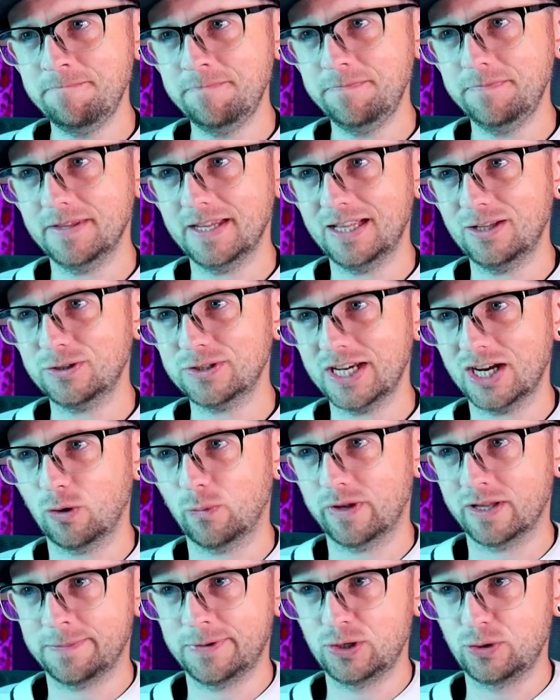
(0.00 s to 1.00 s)
looks like a
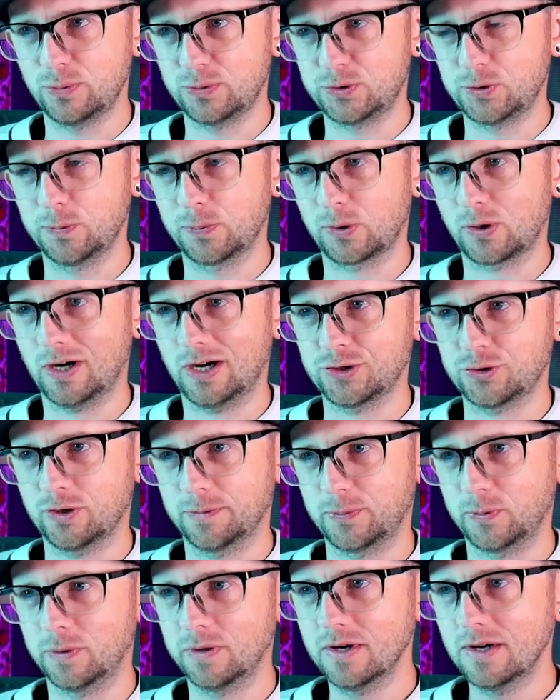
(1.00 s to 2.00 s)
rhythm into a Supercross
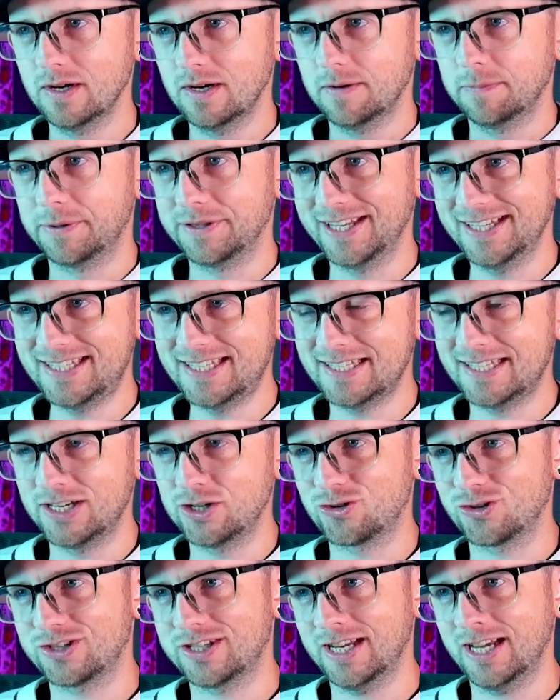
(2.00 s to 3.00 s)
triple, but this is
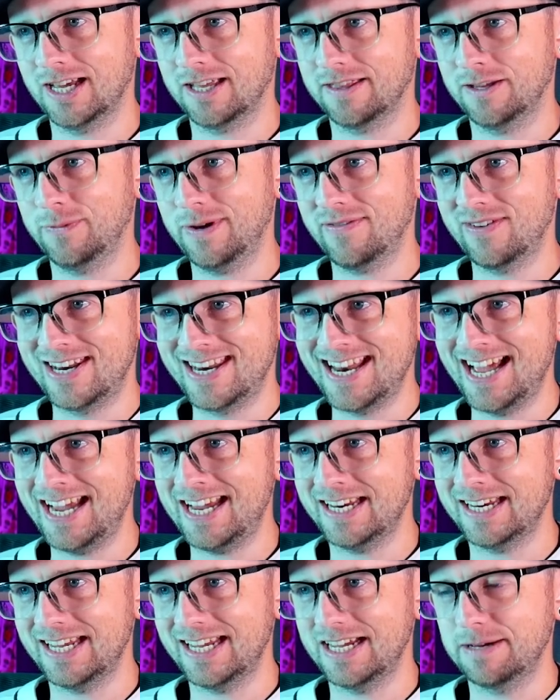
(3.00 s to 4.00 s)
interesting. Then we have a
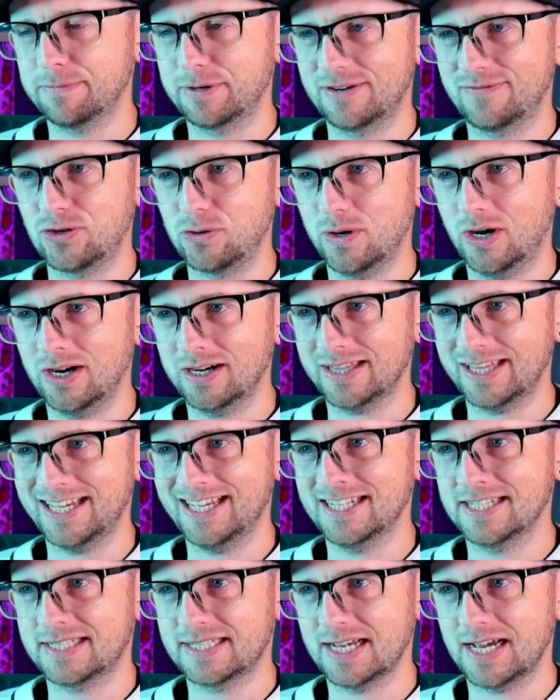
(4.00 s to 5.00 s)
90, but if you hug the
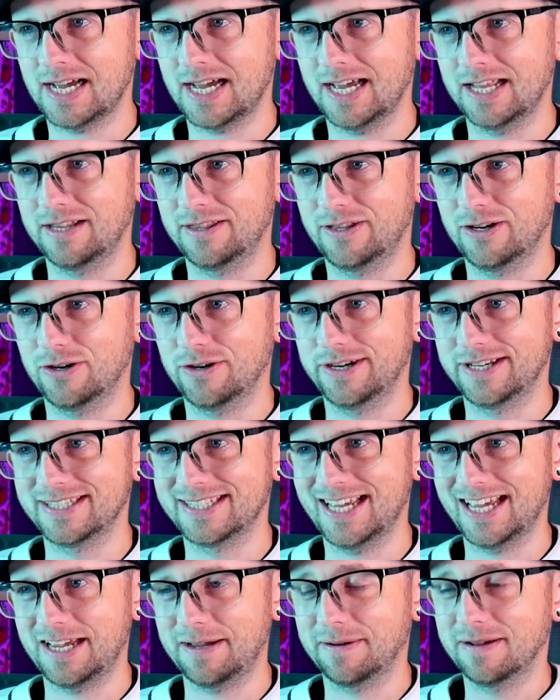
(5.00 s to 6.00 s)
inside,
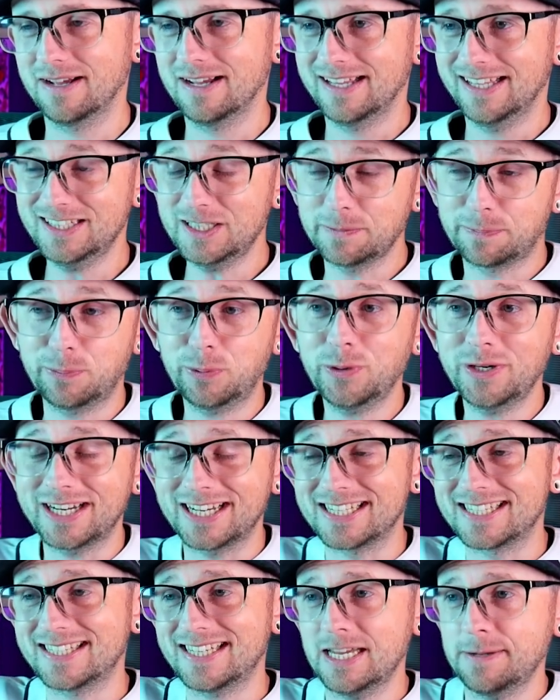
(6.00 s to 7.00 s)
it's a pretty
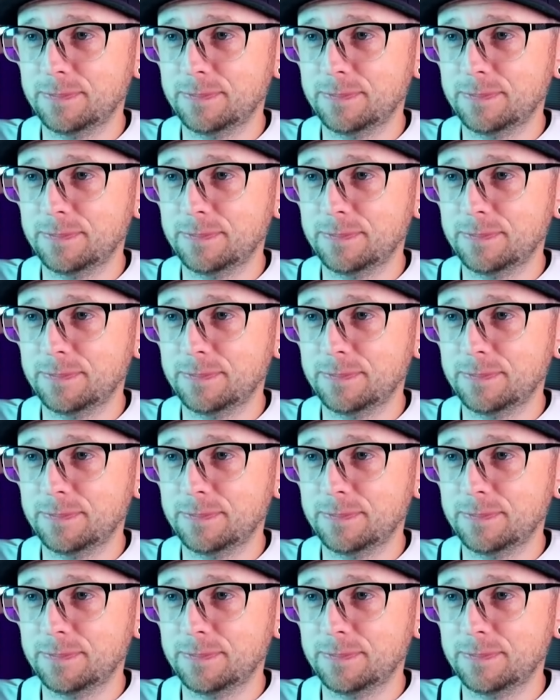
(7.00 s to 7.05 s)
steep